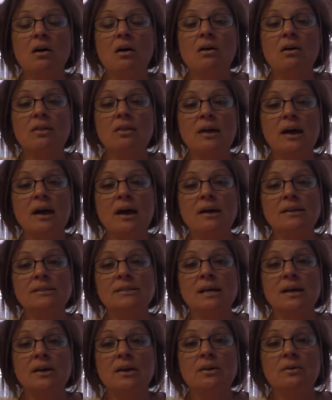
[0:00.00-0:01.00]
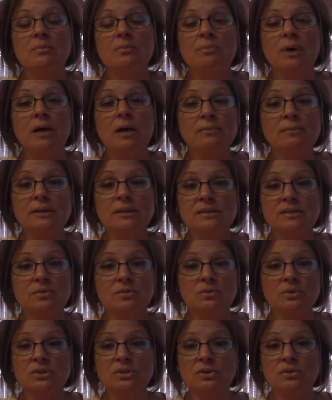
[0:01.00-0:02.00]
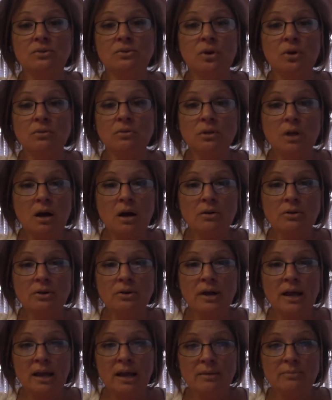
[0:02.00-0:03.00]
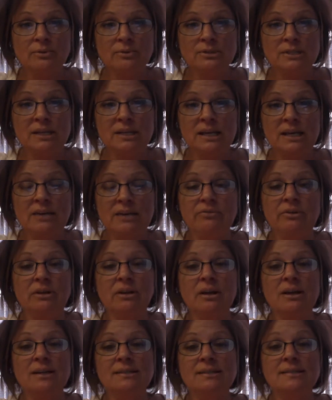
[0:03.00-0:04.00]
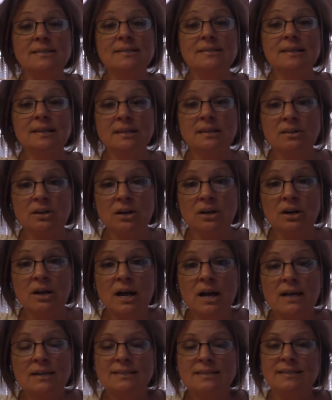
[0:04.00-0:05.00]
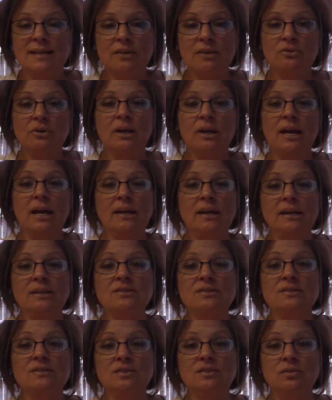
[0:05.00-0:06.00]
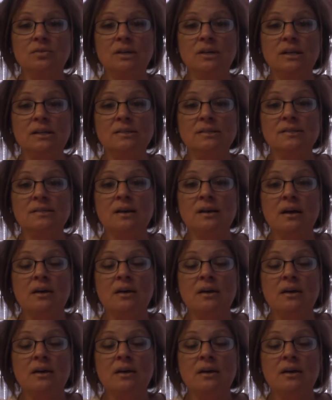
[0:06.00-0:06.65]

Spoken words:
are that public schools are no longer able to even consider segregating students